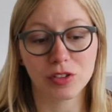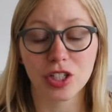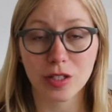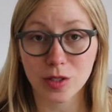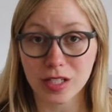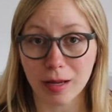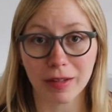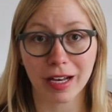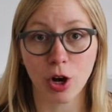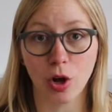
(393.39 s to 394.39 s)
Just to sum
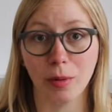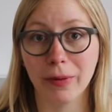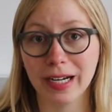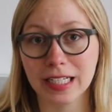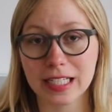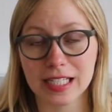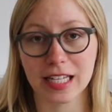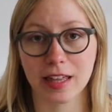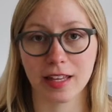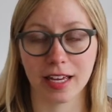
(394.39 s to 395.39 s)
that whole
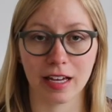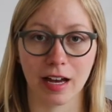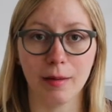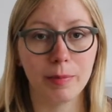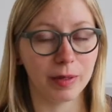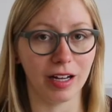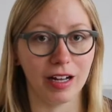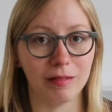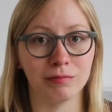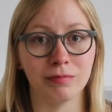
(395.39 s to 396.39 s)
pregnancy thing up,
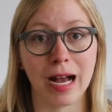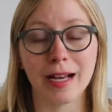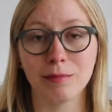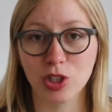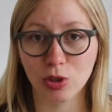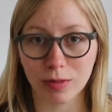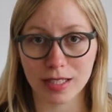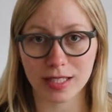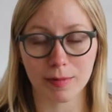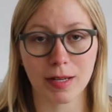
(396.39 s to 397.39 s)
I'm due
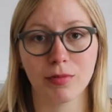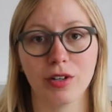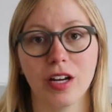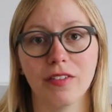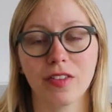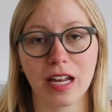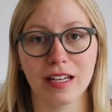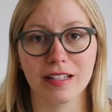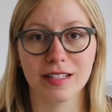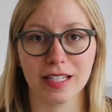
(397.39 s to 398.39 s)
mid-September, if
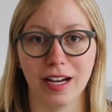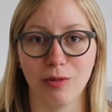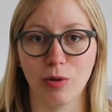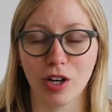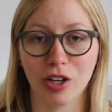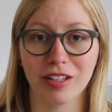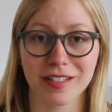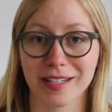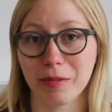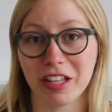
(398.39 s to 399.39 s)
that is
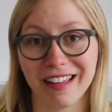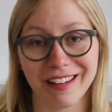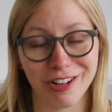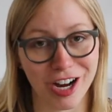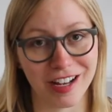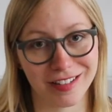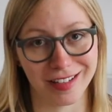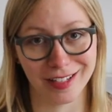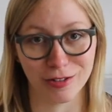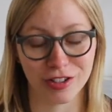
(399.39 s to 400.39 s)
something that you're
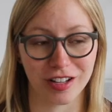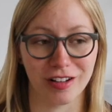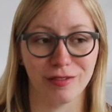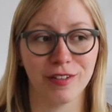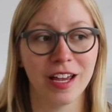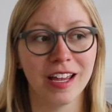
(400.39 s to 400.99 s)
asking yourself.